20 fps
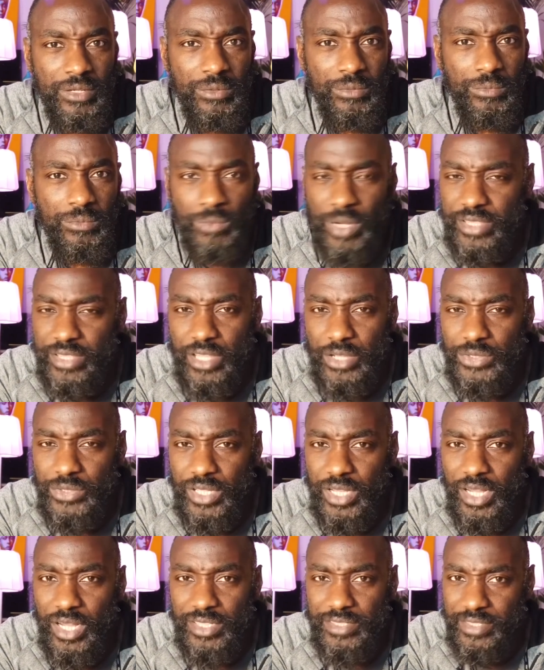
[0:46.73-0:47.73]
When those
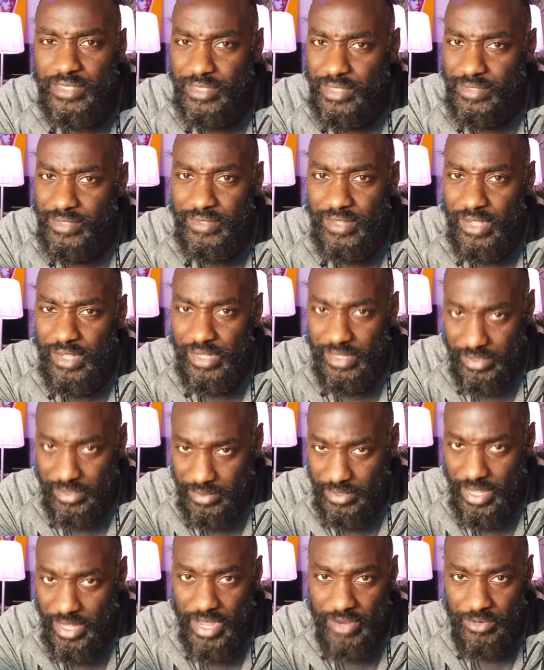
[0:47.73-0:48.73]
cars are
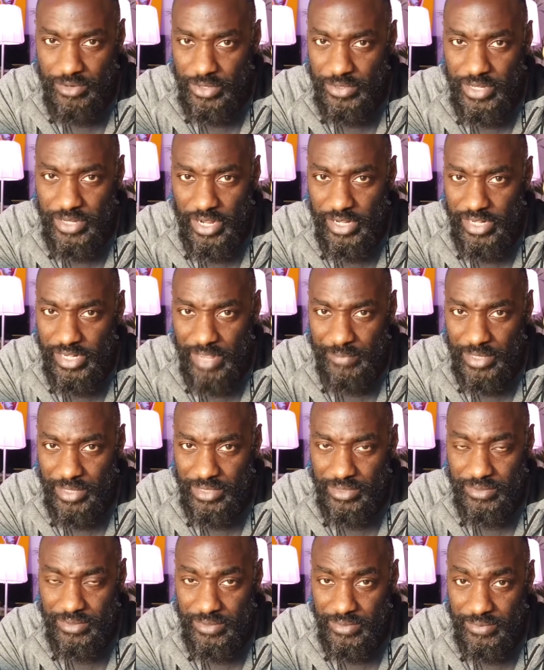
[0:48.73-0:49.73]
designed,
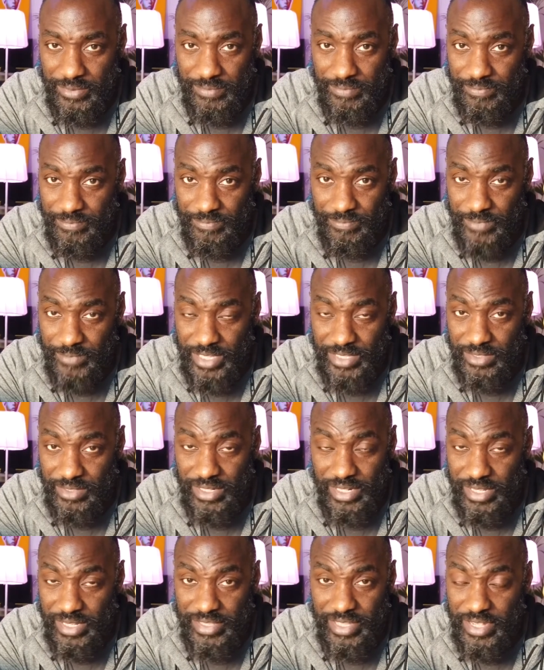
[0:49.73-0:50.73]
aerodynamics, it's
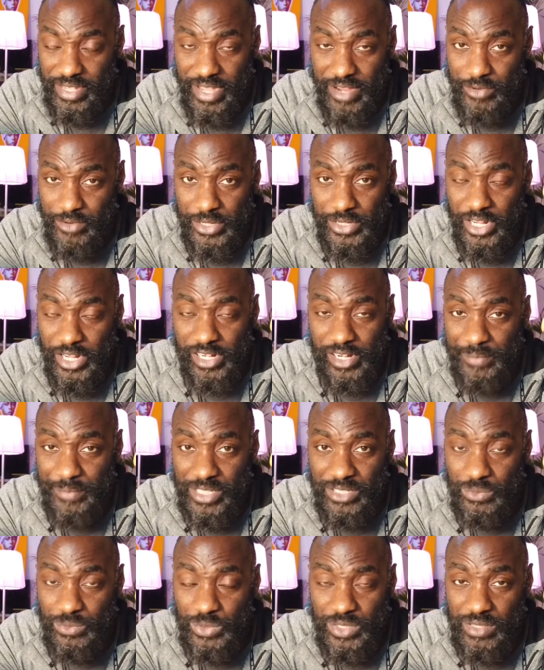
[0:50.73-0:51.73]
clear that
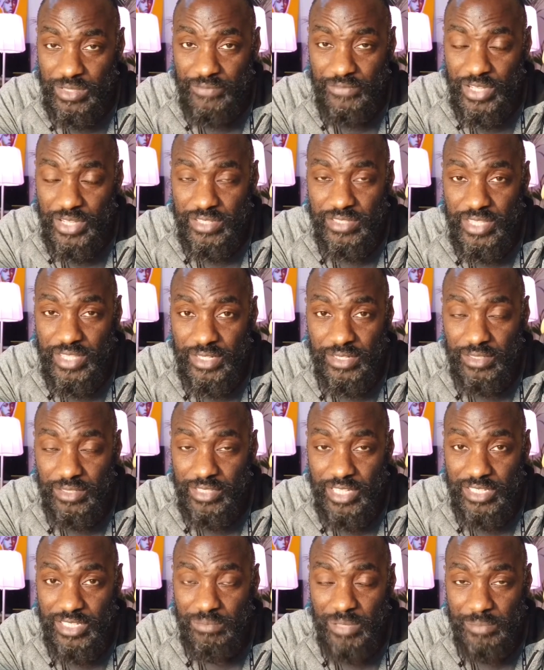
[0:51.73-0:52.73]
aerodynamics wasn't the first thing on
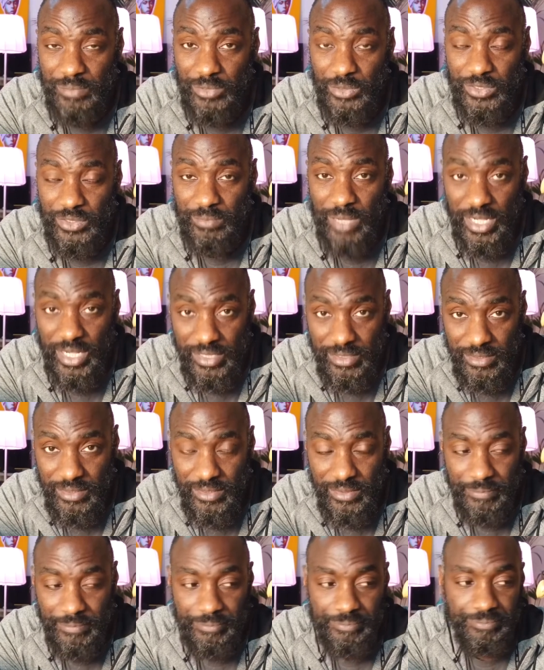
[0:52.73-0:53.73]
these people's
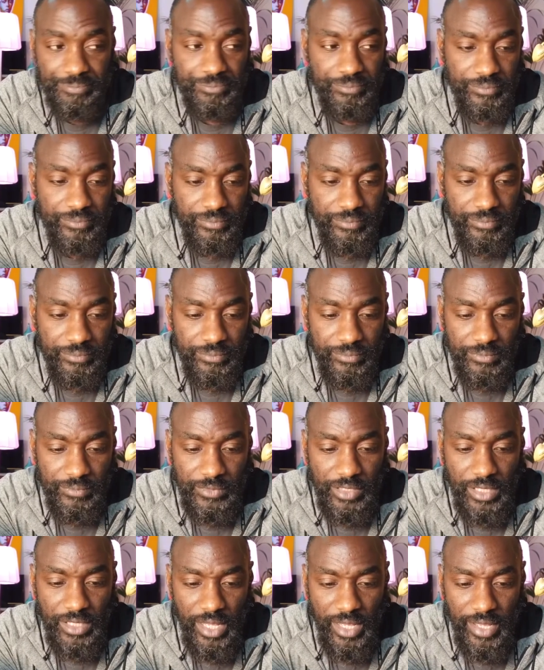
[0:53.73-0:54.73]
minds.
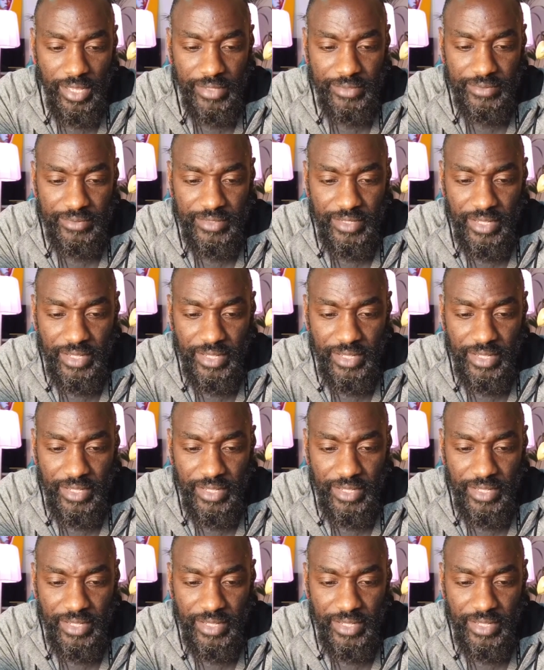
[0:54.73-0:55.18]
And